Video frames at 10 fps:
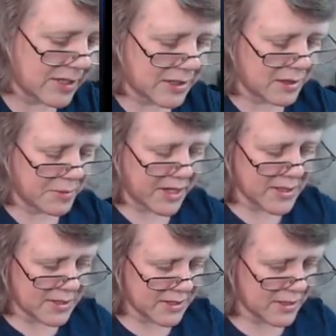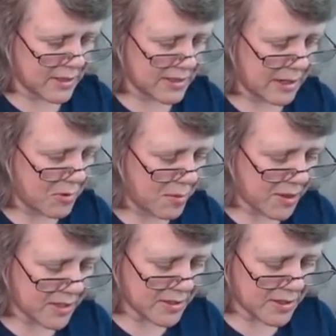like the bust, the samurai
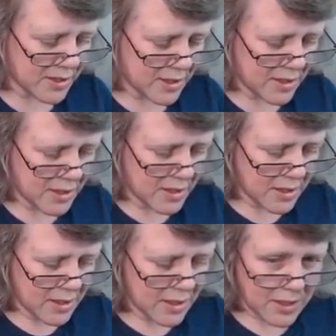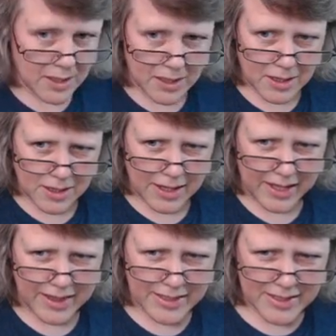bust.
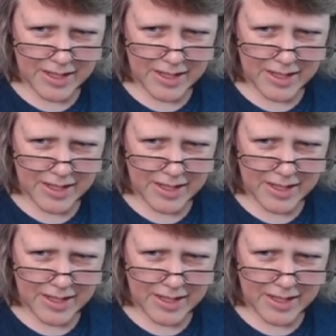Like that's